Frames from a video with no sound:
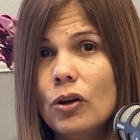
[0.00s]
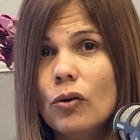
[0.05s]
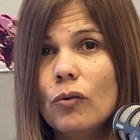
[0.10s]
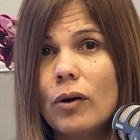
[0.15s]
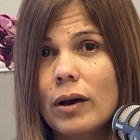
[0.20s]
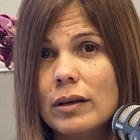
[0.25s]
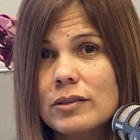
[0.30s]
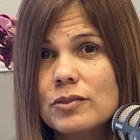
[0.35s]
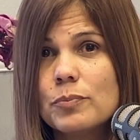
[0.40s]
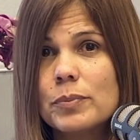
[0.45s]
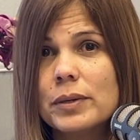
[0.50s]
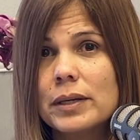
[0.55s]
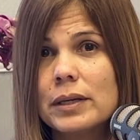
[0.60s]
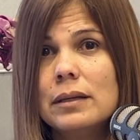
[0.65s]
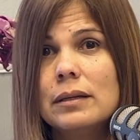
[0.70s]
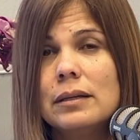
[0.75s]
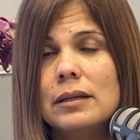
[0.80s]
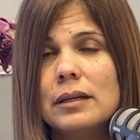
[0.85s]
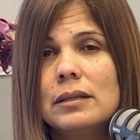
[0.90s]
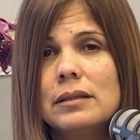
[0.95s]
has
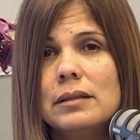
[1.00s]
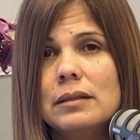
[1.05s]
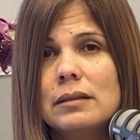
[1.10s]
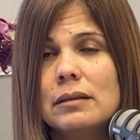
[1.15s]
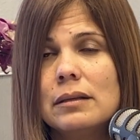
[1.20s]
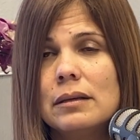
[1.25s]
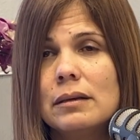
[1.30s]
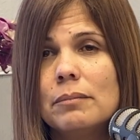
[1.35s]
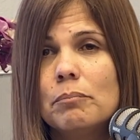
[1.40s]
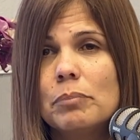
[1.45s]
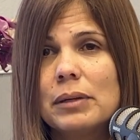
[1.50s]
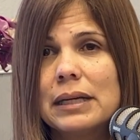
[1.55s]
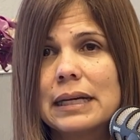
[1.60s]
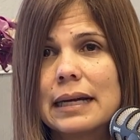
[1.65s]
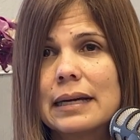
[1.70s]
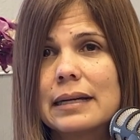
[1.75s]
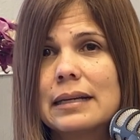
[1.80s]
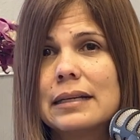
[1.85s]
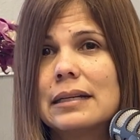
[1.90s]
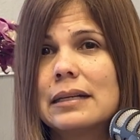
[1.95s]
been
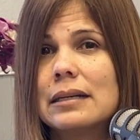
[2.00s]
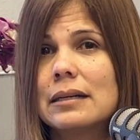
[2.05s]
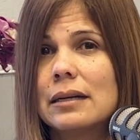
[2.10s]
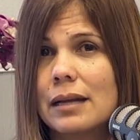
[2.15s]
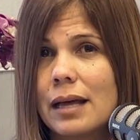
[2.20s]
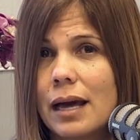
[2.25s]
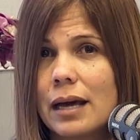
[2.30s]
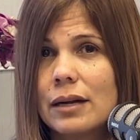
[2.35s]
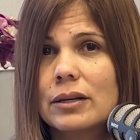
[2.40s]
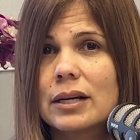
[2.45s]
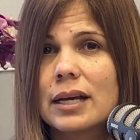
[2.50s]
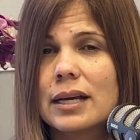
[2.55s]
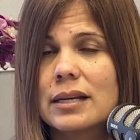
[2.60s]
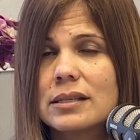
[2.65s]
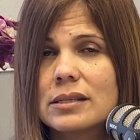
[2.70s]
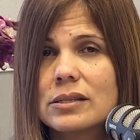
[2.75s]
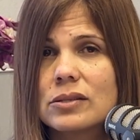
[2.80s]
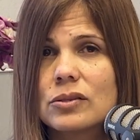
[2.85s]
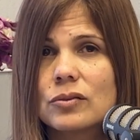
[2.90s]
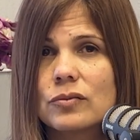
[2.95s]
implicated in a lot of
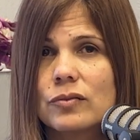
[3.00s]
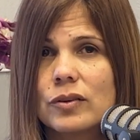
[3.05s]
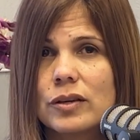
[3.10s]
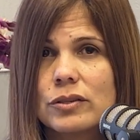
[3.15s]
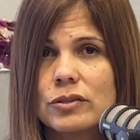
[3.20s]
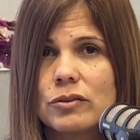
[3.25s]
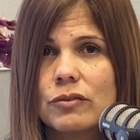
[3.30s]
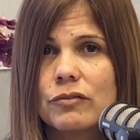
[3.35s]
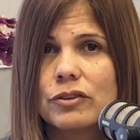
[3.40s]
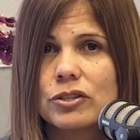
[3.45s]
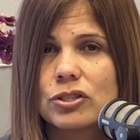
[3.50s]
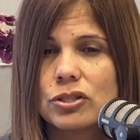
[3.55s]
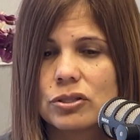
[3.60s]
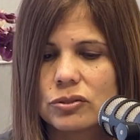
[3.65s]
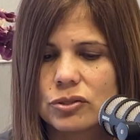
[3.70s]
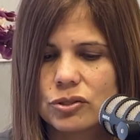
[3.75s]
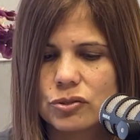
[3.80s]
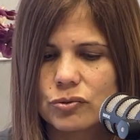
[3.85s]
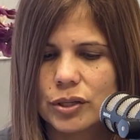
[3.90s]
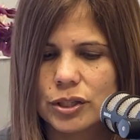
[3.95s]
cases of esophageal
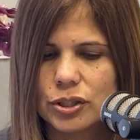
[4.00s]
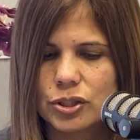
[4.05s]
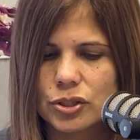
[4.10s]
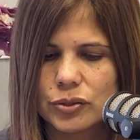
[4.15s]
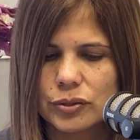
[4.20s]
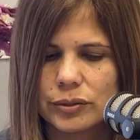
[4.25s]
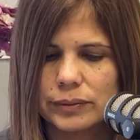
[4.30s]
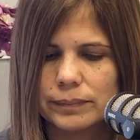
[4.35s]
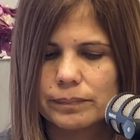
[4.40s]
stricture.